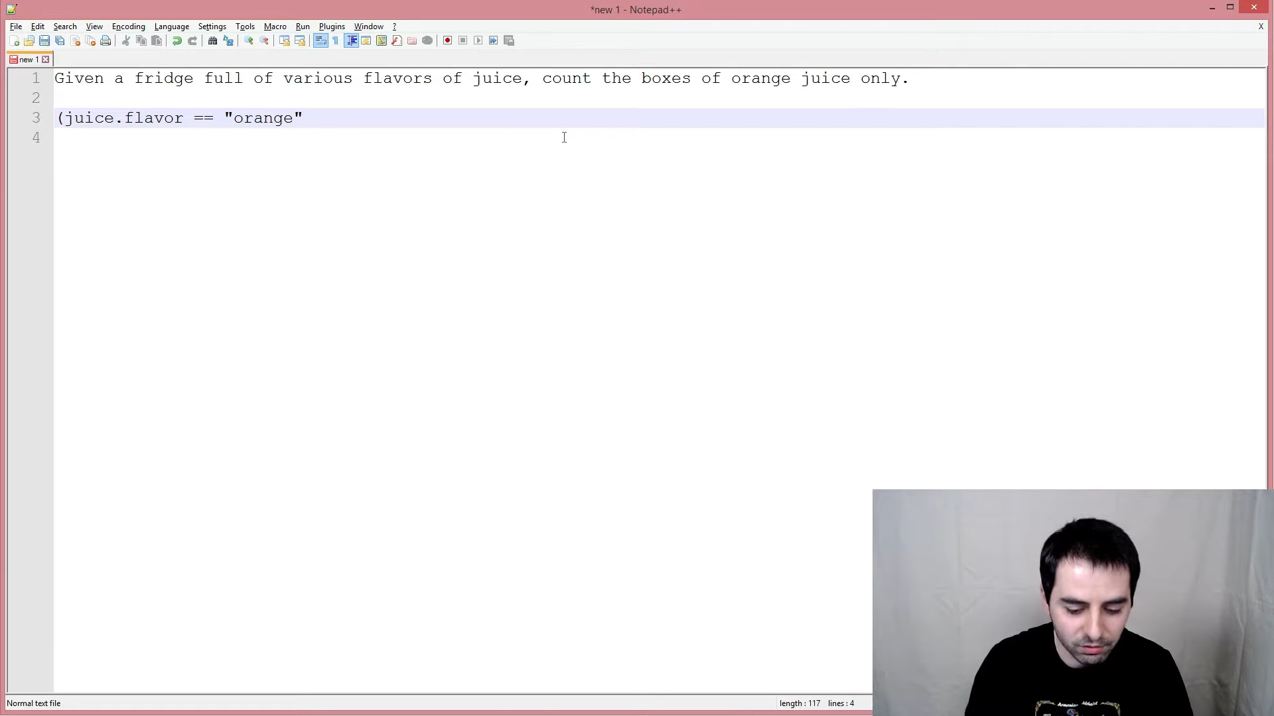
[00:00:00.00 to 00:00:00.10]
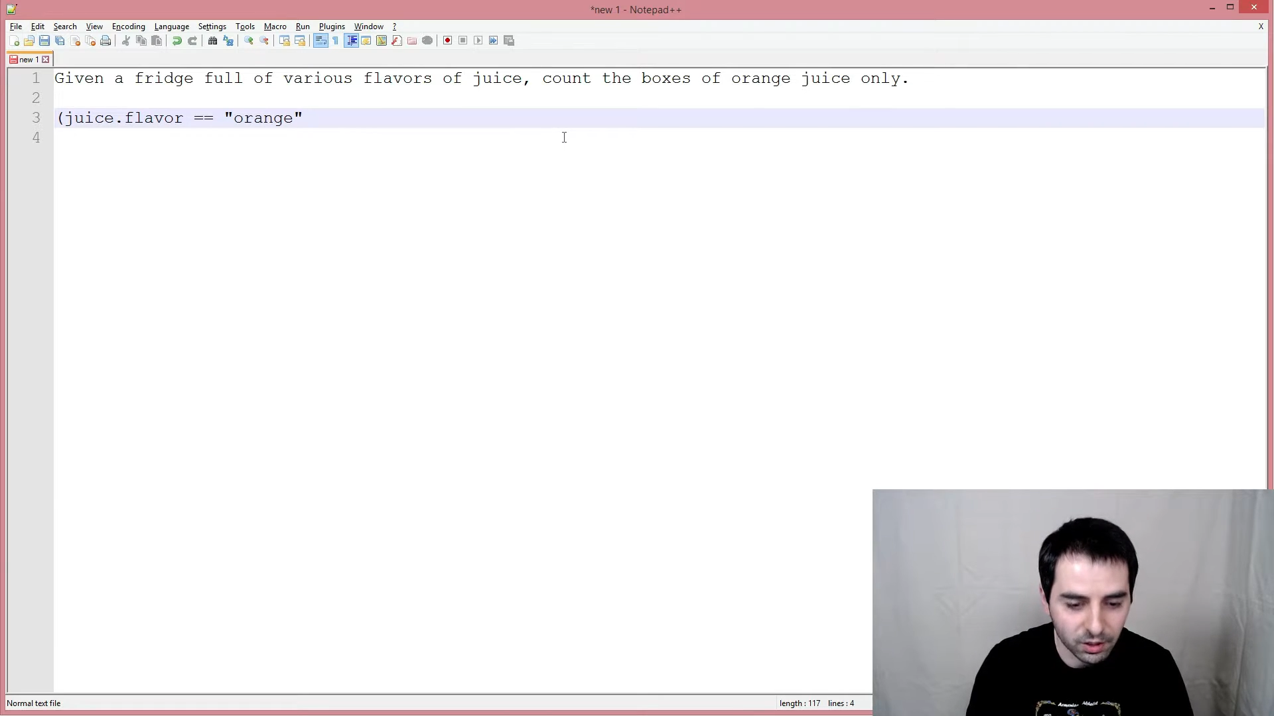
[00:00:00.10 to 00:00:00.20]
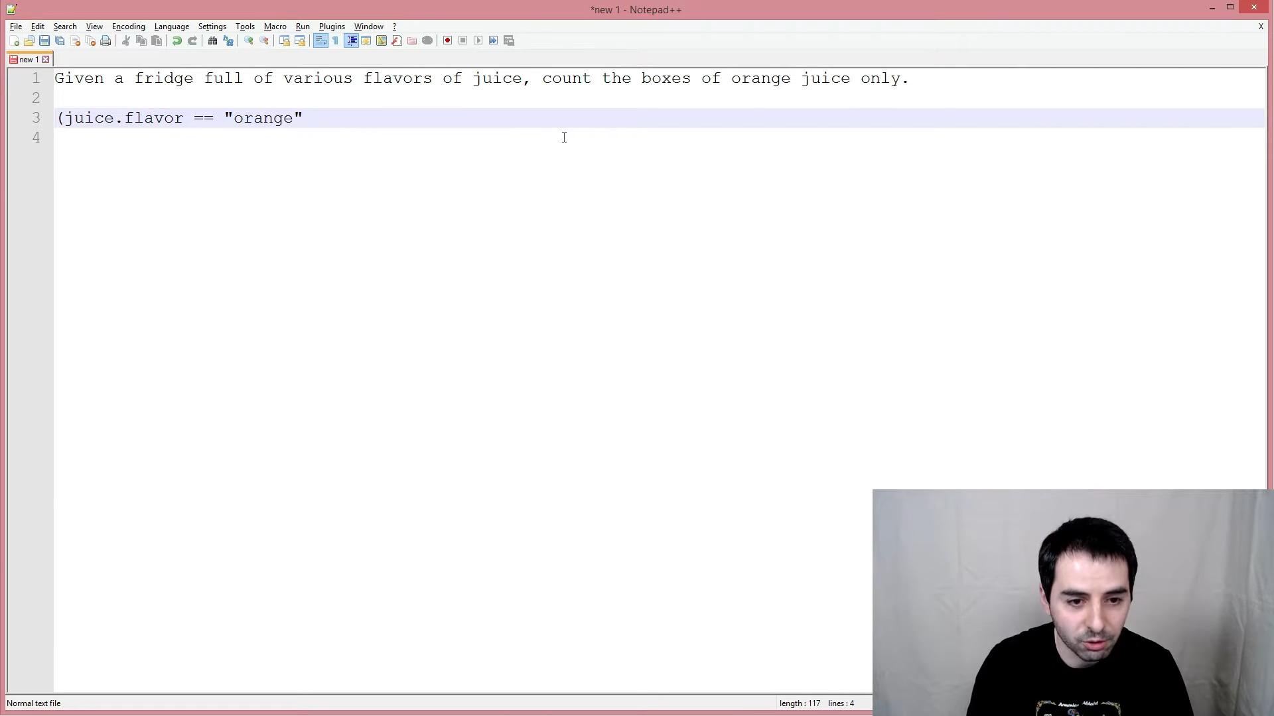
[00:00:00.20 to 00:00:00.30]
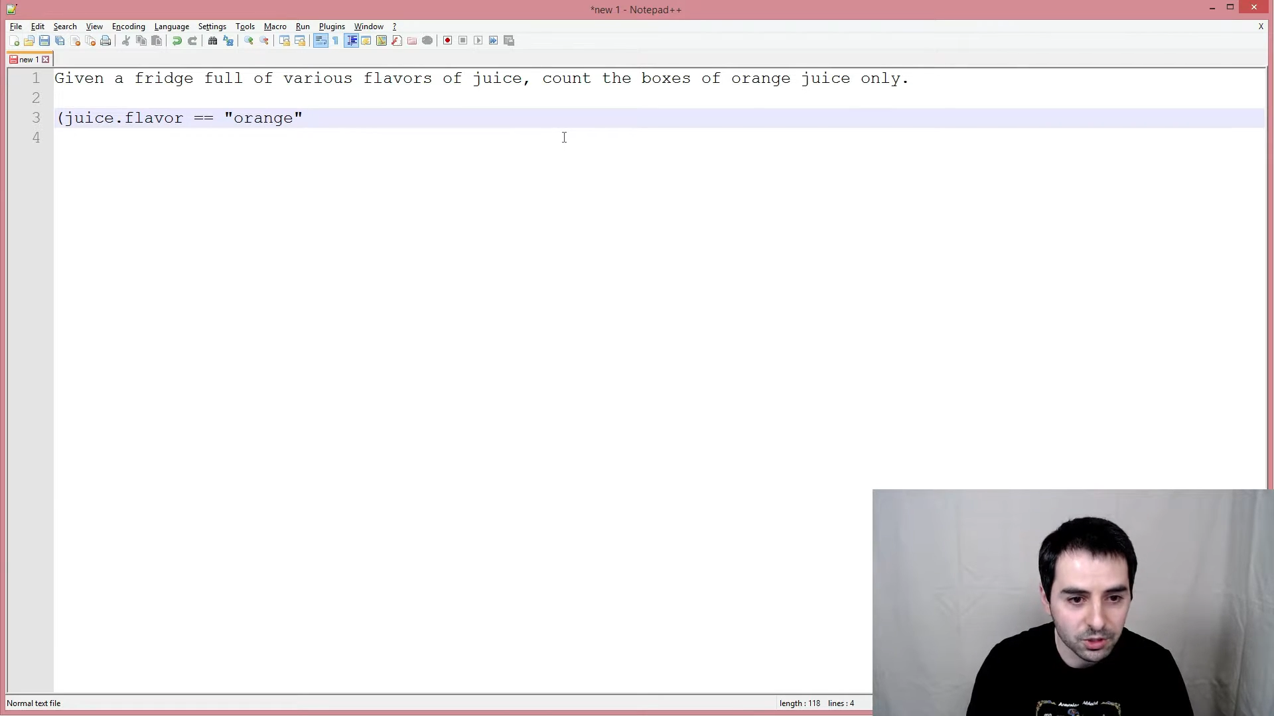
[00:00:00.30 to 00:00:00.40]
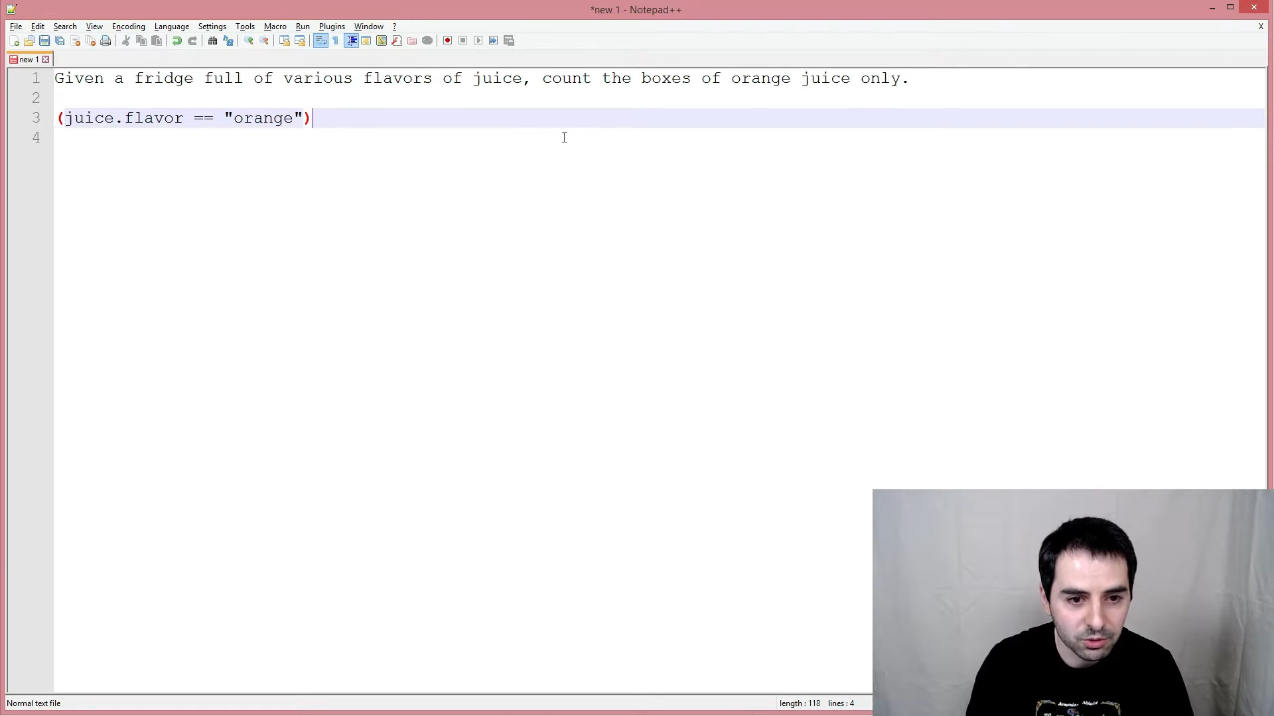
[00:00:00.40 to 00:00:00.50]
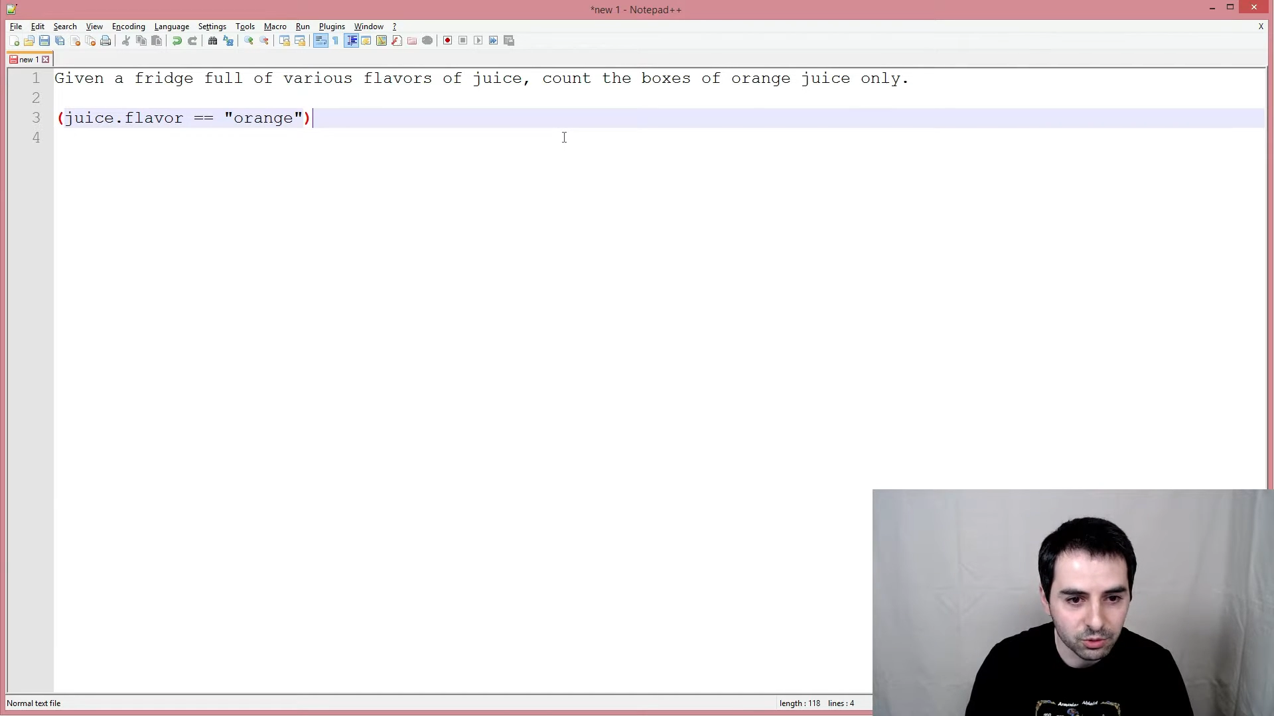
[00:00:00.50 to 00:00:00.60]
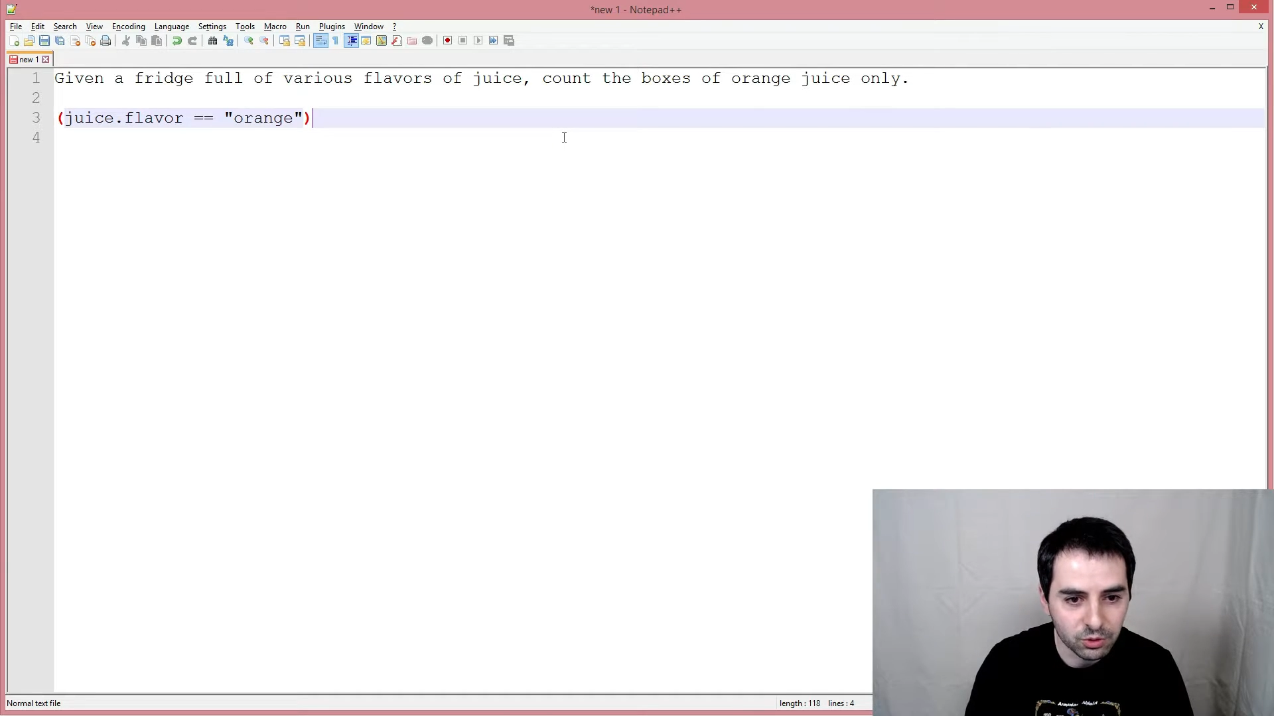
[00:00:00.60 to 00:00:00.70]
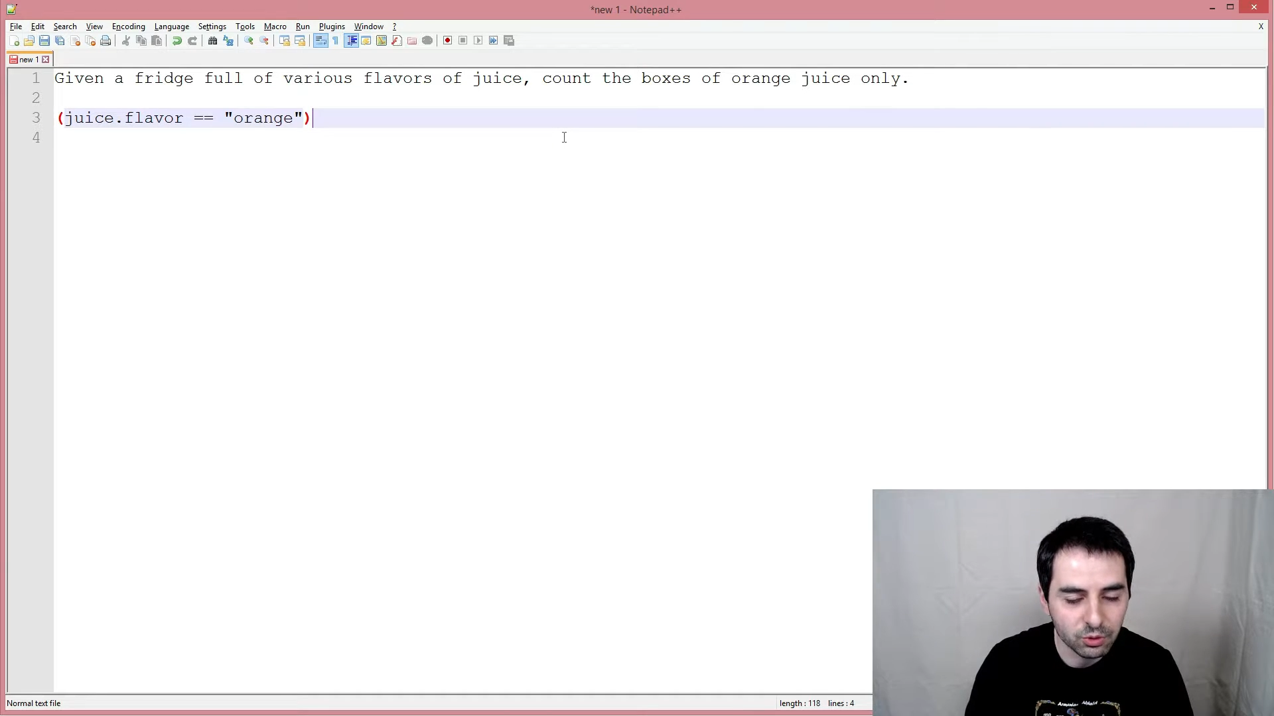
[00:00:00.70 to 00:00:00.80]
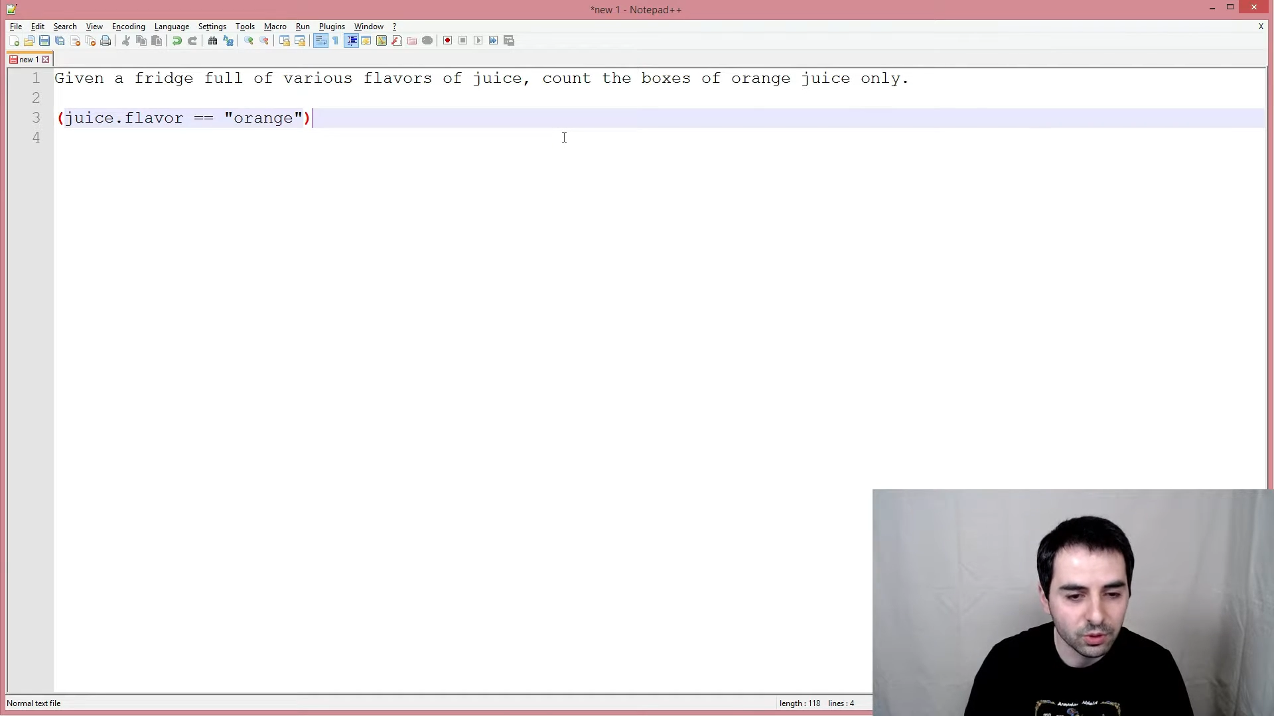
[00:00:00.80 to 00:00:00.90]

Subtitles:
evaluates to true,